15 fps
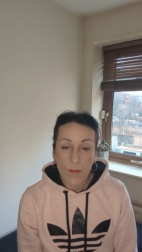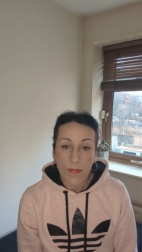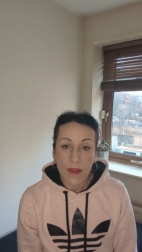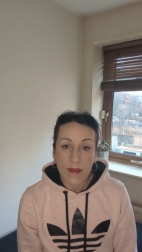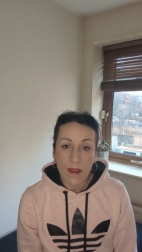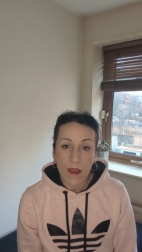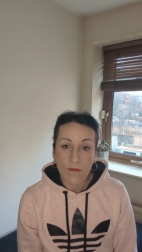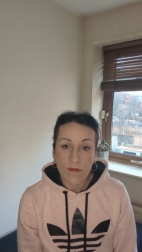
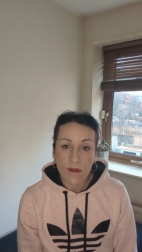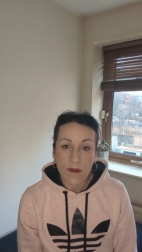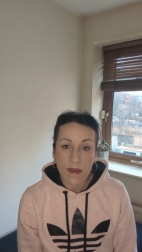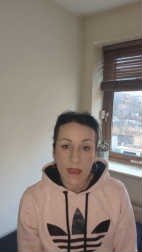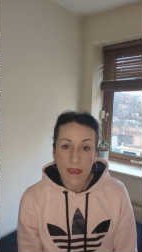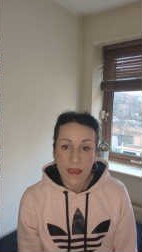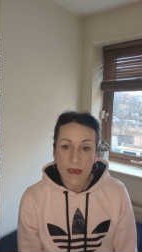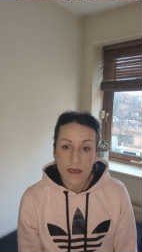but after
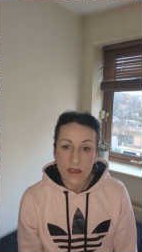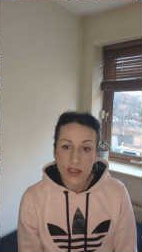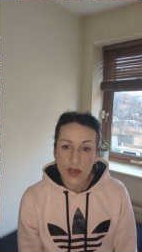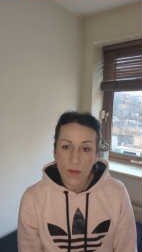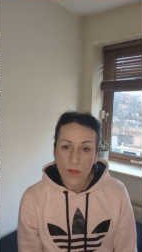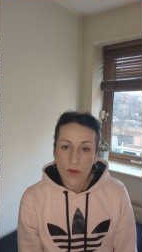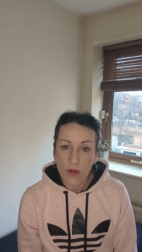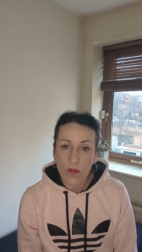taking the
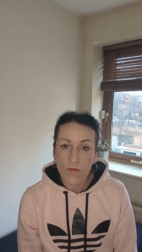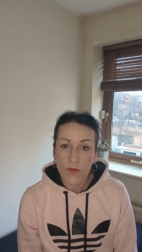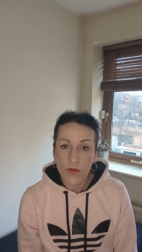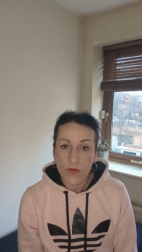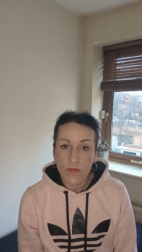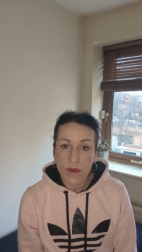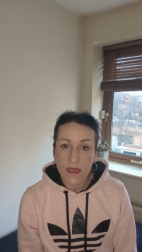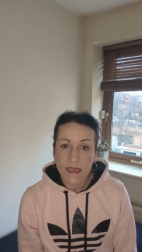tramadol a
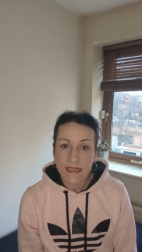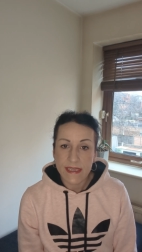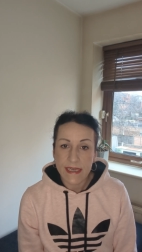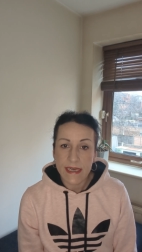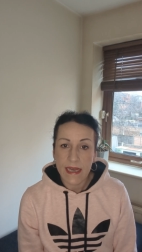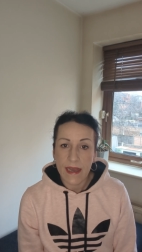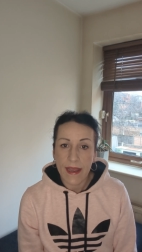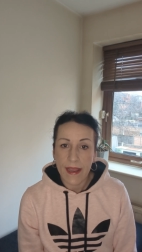few weeks
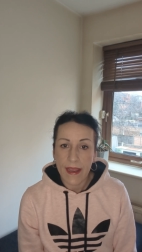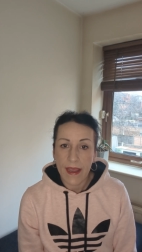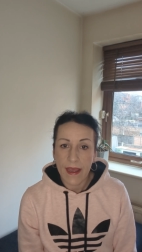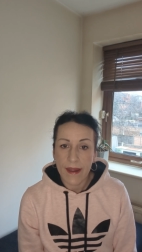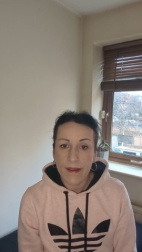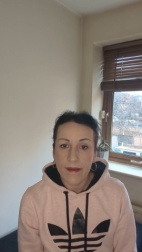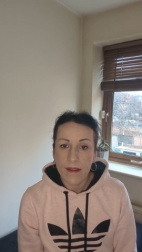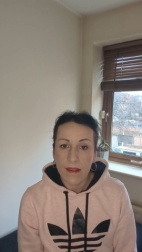in i
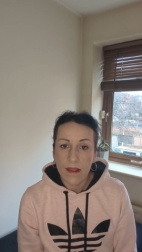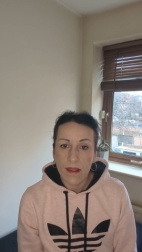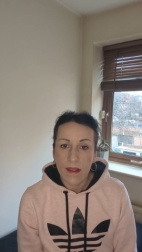had